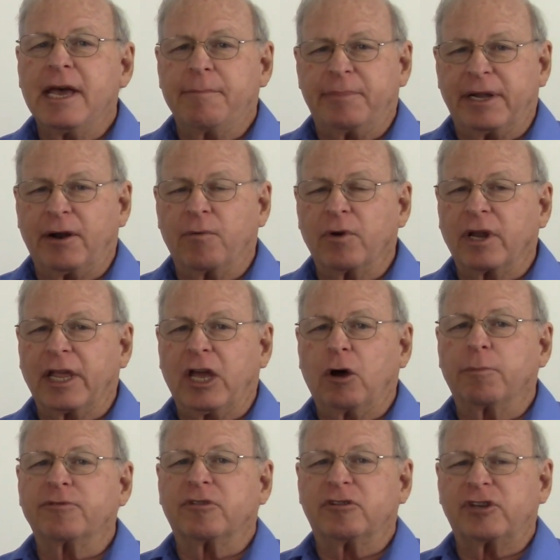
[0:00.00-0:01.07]
but it really
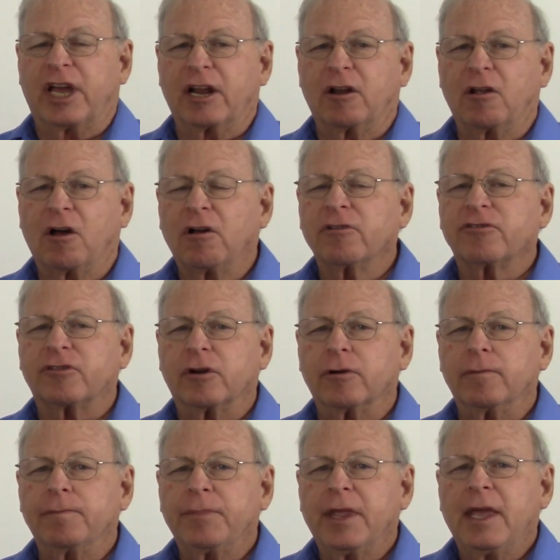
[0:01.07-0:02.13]
helps the channel also.